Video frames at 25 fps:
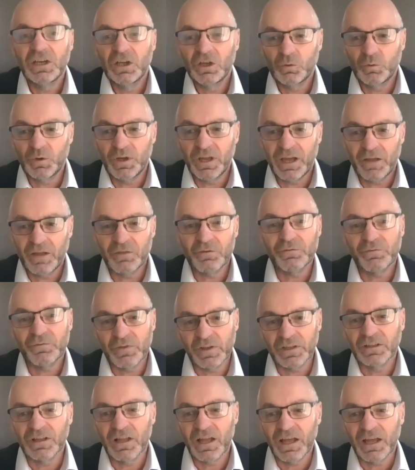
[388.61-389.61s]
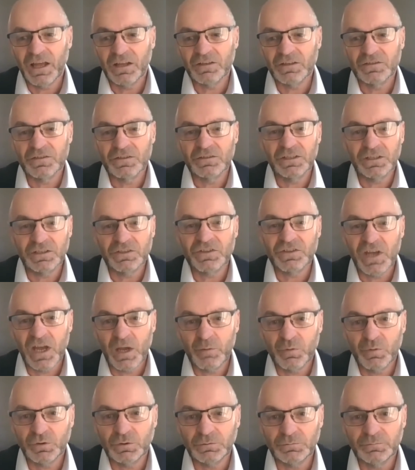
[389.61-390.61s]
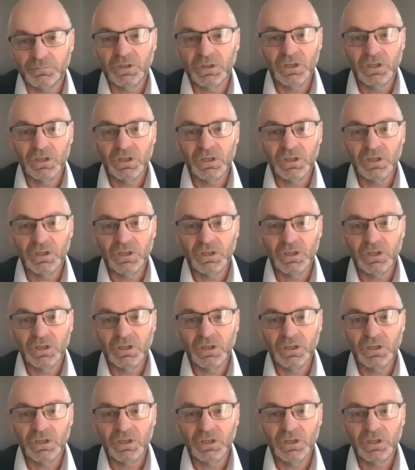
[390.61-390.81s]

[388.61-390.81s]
we had the Finland example,